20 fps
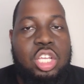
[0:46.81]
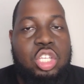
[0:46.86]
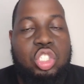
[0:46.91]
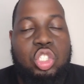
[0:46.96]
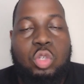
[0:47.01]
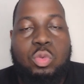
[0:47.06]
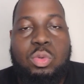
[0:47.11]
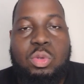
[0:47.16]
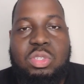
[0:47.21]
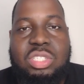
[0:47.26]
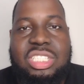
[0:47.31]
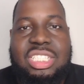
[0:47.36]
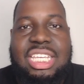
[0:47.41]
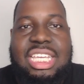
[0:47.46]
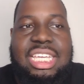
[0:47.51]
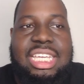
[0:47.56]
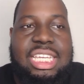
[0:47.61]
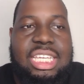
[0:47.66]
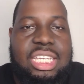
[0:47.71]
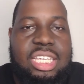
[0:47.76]
So we'll
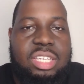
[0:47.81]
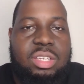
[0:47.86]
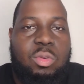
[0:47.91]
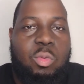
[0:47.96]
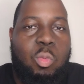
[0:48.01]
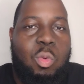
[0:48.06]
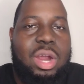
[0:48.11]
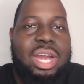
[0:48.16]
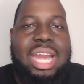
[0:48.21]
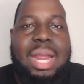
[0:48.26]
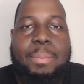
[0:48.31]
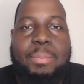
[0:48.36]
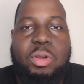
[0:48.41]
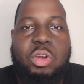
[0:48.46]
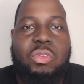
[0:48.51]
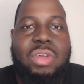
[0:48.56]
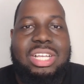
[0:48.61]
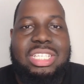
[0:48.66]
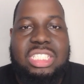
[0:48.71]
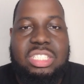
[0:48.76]
see where that
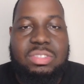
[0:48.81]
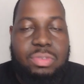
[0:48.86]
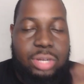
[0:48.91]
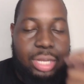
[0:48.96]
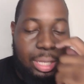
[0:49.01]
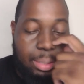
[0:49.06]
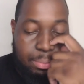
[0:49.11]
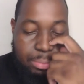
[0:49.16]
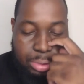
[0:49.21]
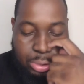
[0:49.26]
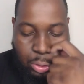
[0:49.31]
progresses for him.